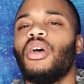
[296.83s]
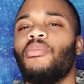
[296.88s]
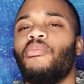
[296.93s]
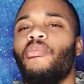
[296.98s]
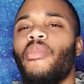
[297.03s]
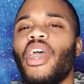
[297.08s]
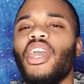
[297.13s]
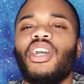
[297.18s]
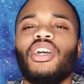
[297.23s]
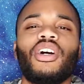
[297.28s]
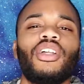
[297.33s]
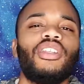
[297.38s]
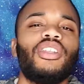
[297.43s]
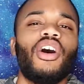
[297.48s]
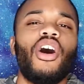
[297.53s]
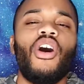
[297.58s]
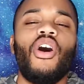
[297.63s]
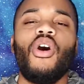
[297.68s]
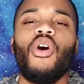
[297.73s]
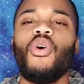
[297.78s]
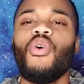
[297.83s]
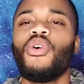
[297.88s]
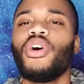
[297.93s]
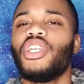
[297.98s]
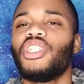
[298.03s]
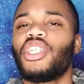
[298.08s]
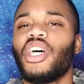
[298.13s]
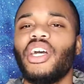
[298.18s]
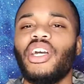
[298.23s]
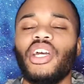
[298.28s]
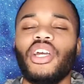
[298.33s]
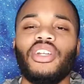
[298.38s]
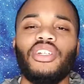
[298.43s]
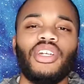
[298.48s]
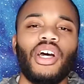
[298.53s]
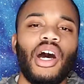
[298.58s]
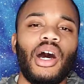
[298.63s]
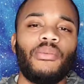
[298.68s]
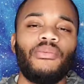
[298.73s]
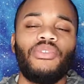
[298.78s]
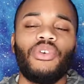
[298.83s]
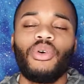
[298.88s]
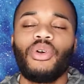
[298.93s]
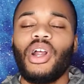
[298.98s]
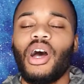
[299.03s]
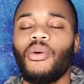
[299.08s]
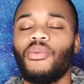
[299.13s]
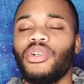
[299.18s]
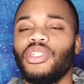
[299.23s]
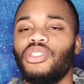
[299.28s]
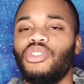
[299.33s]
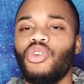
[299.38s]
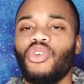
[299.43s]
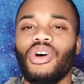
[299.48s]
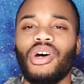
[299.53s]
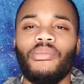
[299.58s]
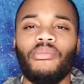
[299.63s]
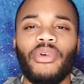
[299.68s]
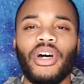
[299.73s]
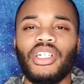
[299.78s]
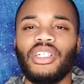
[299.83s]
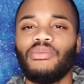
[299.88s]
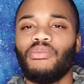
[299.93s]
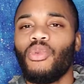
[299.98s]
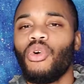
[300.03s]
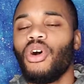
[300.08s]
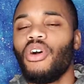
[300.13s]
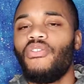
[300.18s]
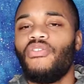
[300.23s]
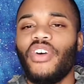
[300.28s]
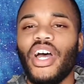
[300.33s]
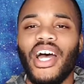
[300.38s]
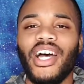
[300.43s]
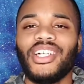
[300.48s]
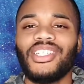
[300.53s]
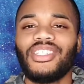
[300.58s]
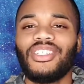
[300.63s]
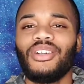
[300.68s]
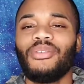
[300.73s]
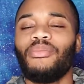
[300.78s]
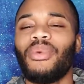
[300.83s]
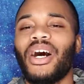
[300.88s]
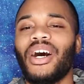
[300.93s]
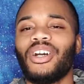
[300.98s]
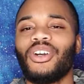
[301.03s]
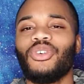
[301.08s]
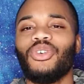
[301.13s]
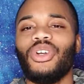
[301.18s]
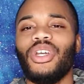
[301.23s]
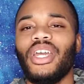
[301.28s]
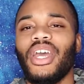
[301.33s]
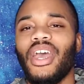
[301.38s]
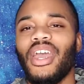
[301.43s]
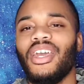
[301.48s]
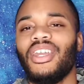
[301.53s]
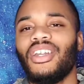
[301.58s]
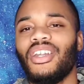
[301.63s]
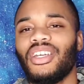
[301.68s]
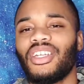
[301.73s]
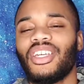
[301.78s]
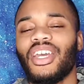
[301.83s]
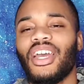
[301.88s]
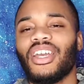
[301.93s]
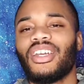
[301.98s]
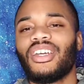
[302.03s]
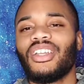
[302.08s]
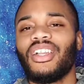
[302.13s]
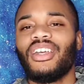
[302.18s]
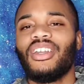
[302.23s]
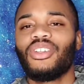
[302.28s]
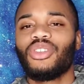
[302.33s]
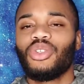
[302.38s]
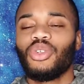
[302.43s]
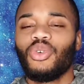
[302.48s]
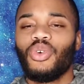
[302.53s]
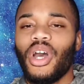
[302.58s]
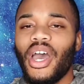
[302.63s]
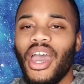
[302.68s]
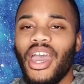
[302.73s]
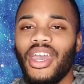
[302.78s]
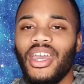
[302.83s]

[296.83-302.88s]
make the whole entire job for what I was doing much more faster by creating the calculator through